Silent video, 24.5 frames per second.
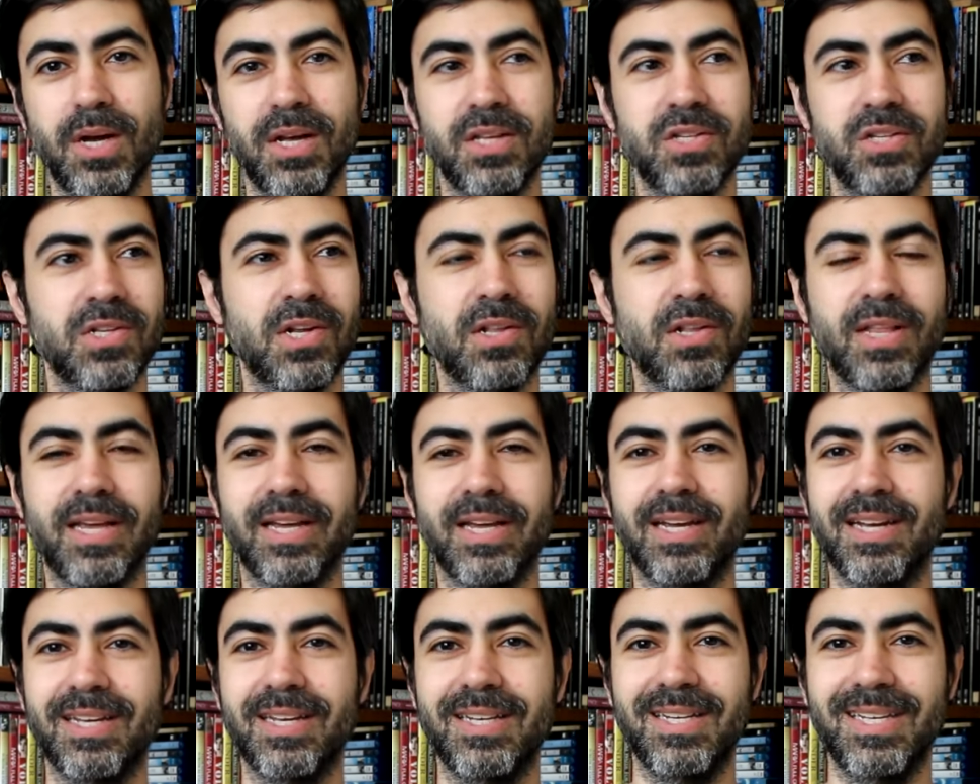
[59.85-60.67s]
It's not
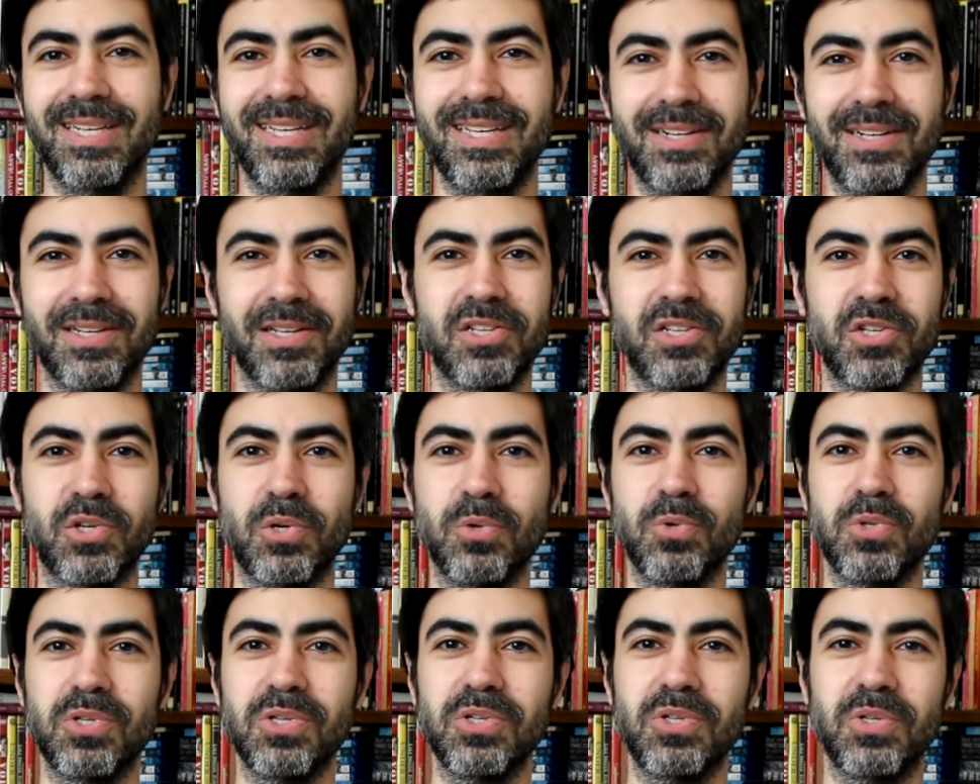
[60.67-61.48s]
like I need
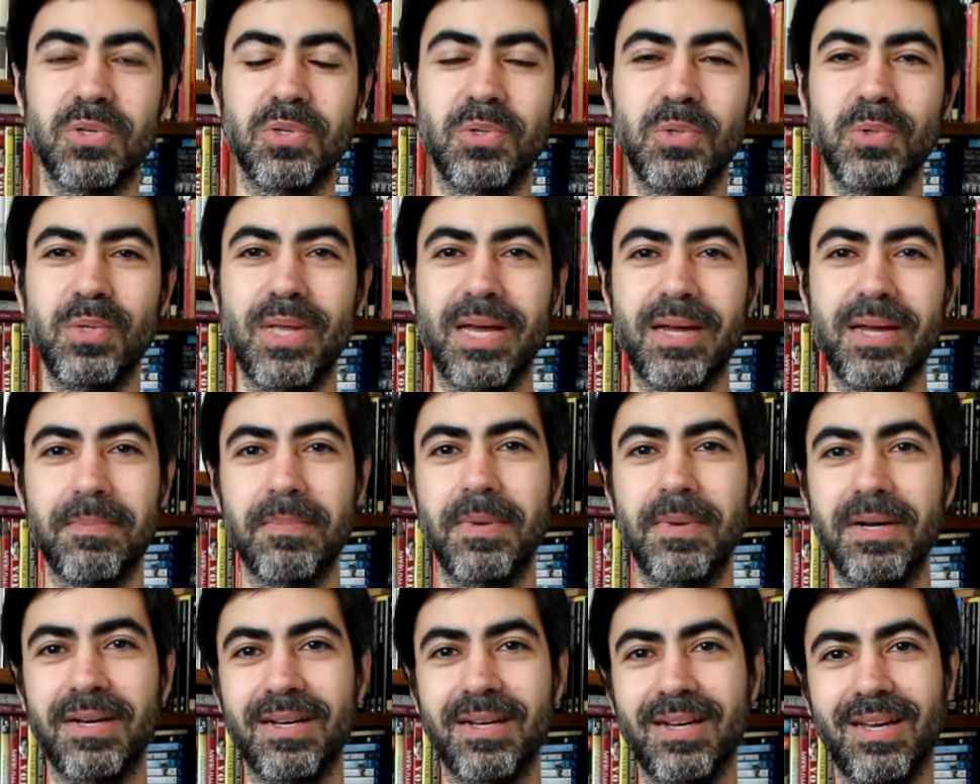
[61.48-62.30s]
excuses to do that,
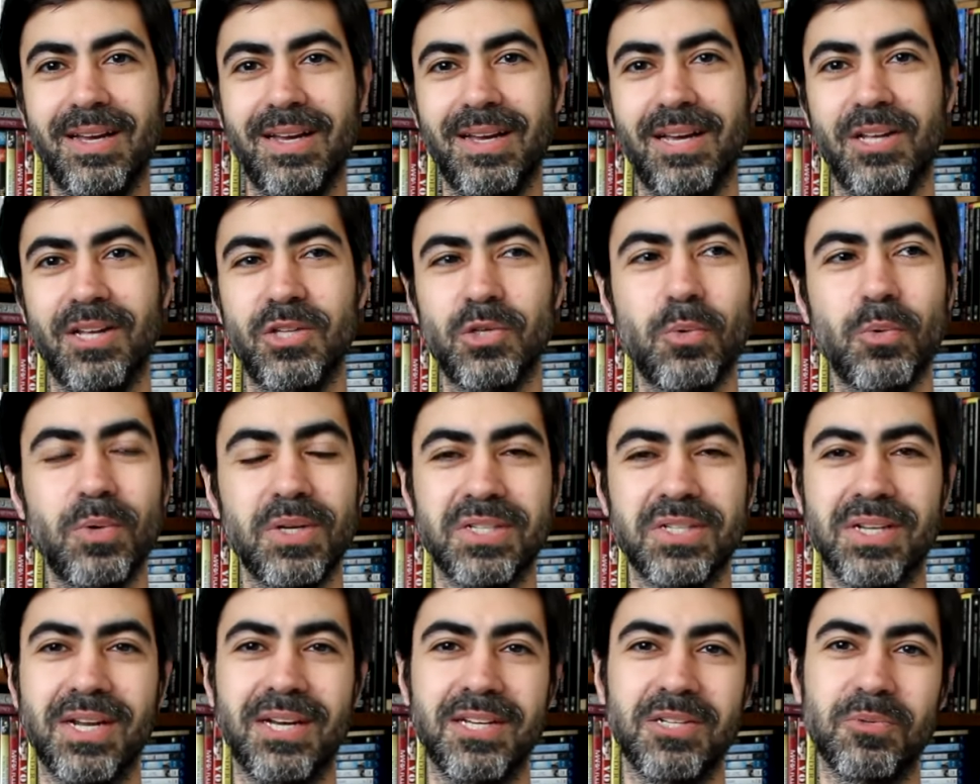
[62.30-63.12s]
but it's
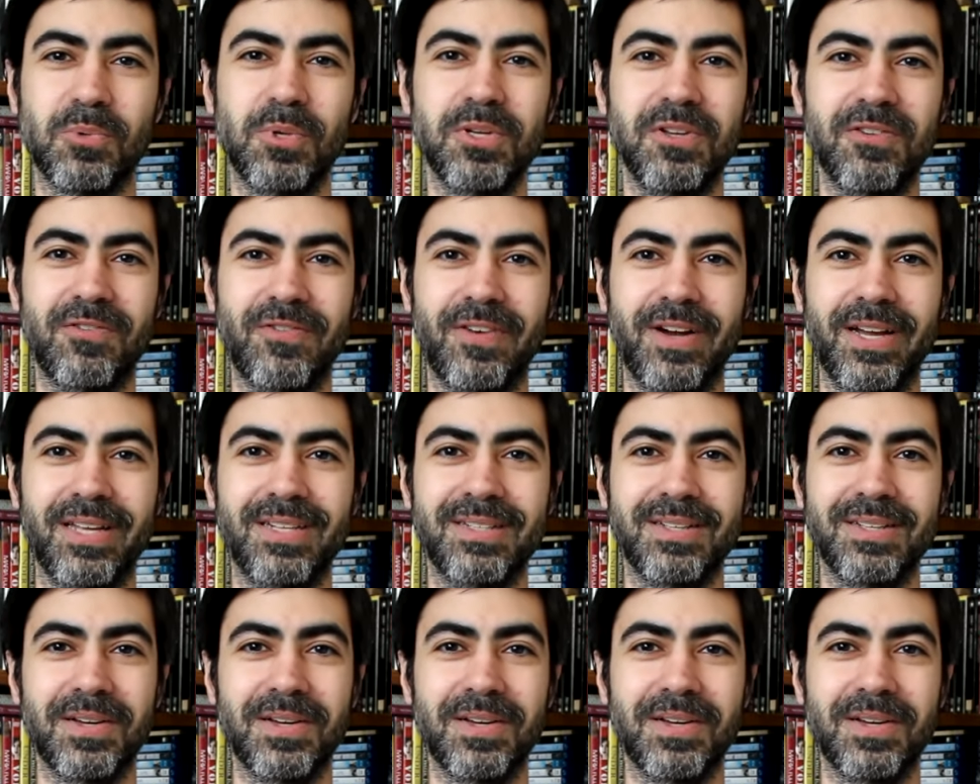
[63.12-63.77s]
always nice when you find